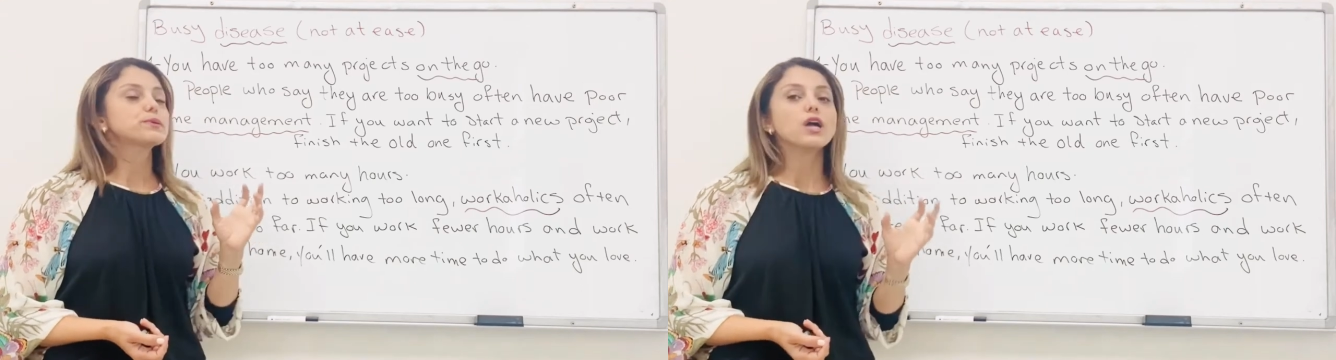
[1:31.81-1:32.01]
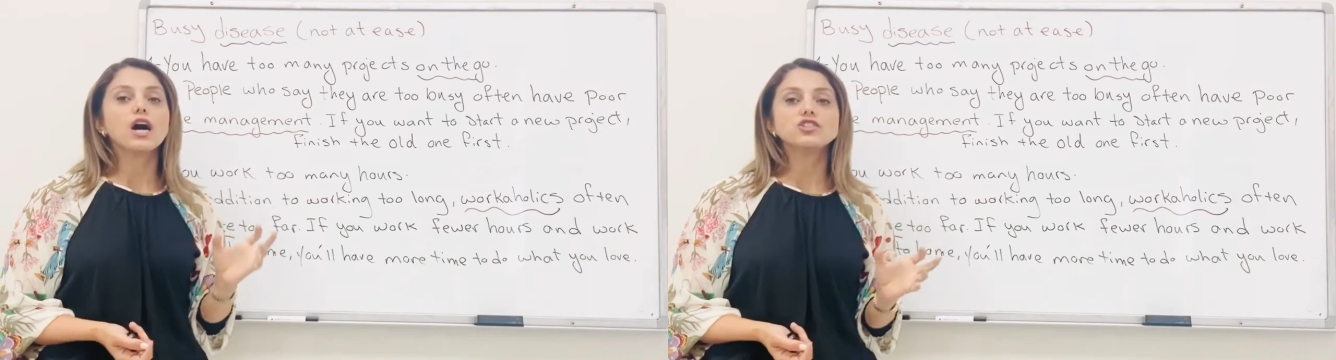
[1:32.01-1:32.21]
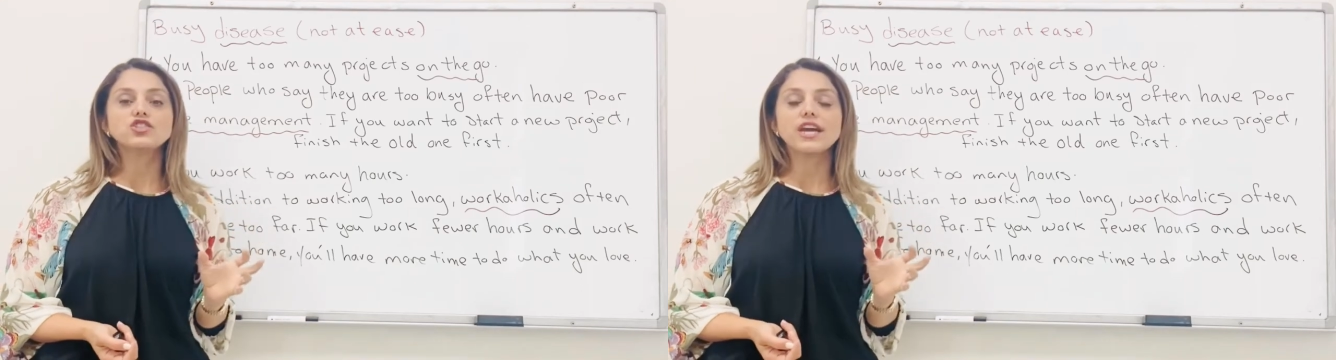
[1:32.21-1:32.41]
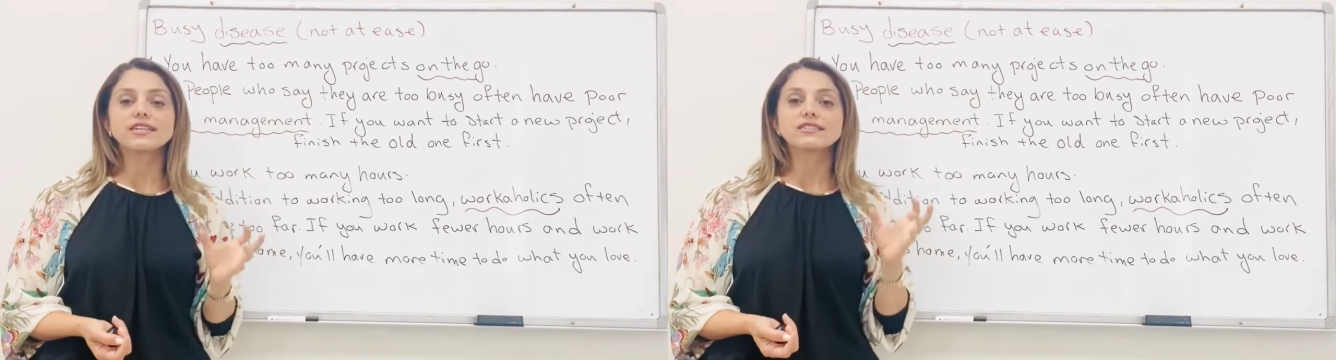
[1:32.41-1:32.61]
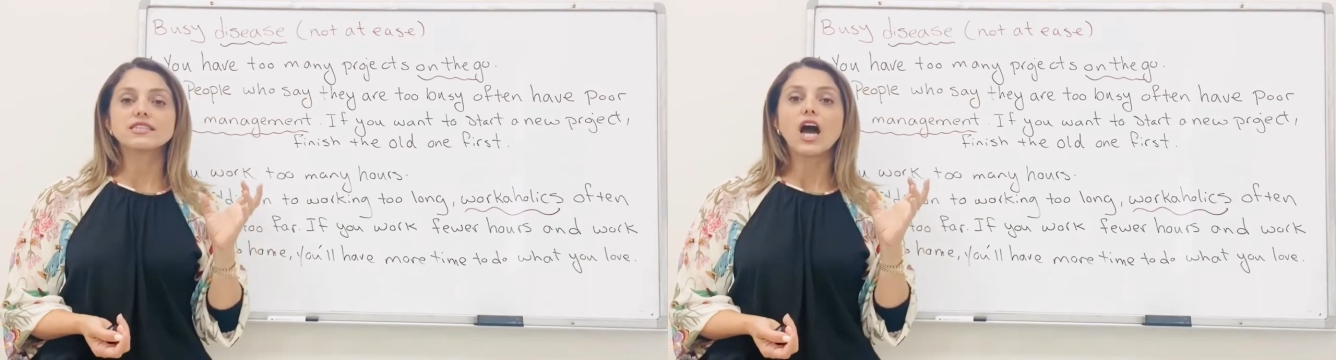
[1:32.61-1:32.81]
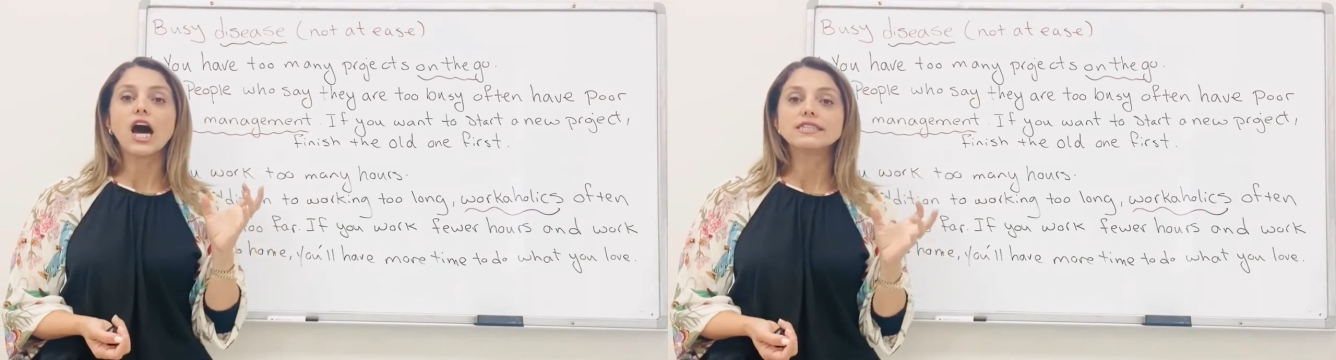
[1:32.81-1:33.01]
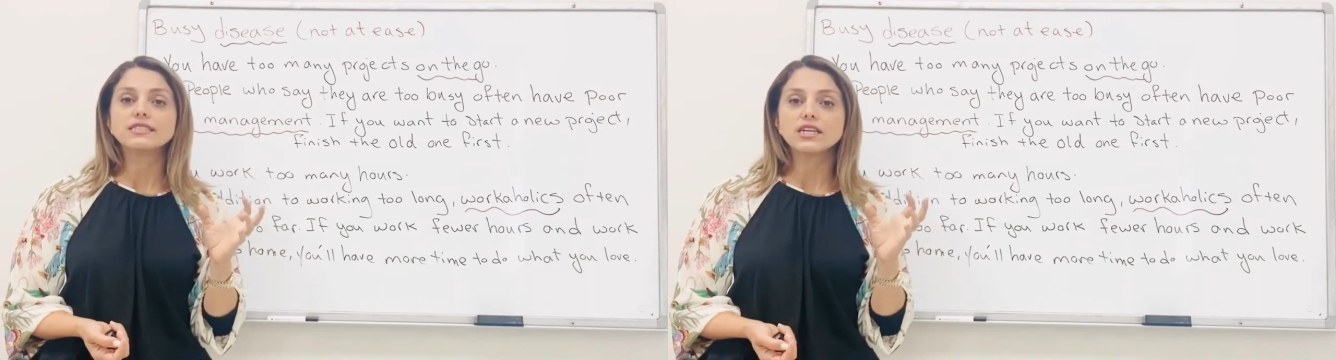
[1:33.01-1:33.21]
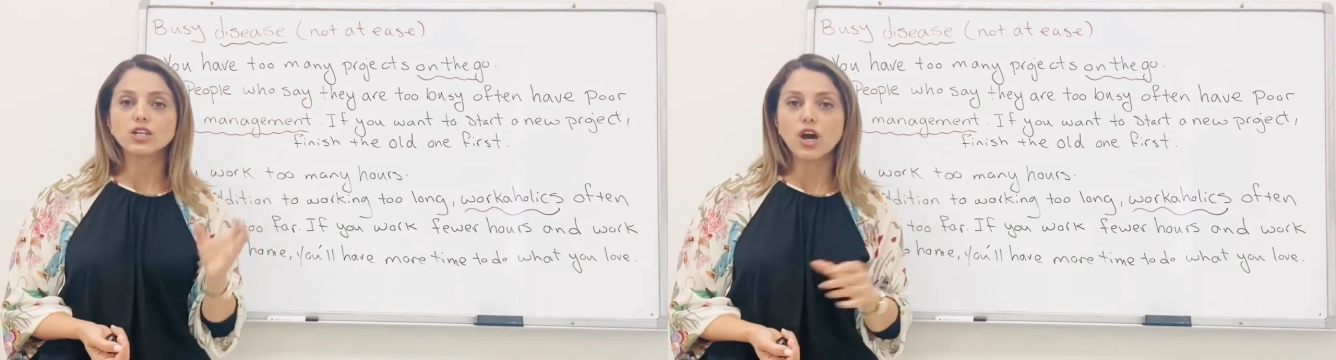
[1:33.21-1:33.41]
projects on
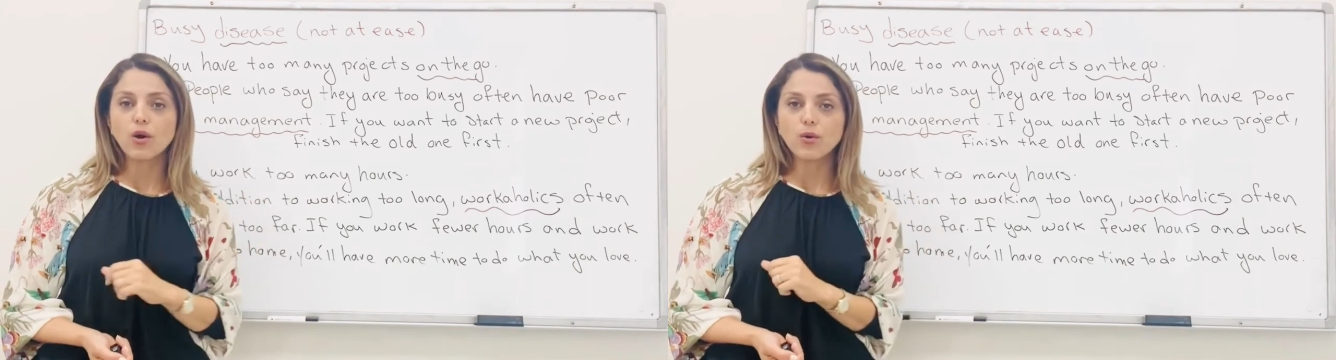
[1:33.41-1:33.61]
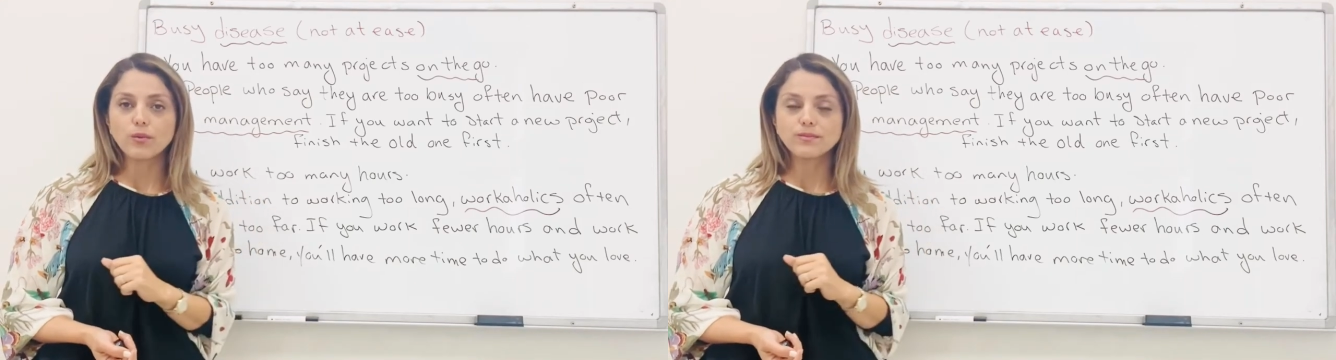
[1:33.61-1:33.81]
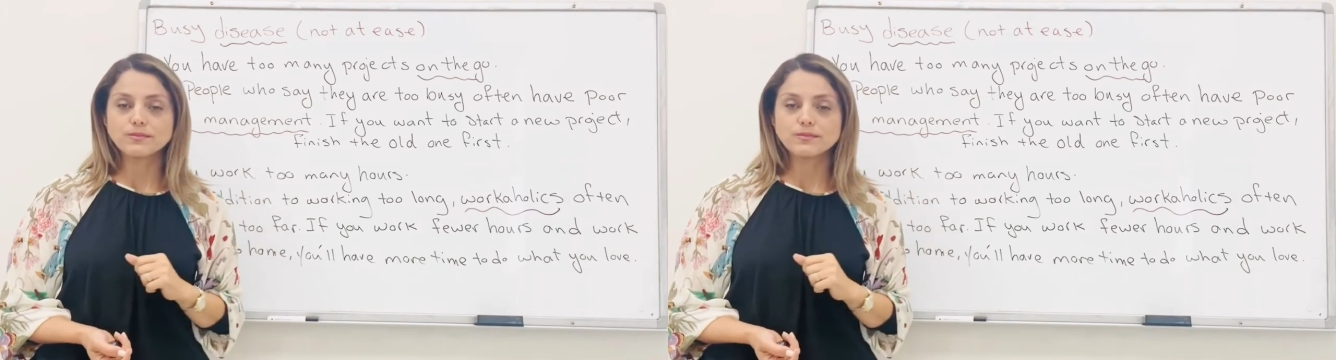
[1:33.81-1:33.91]
the go.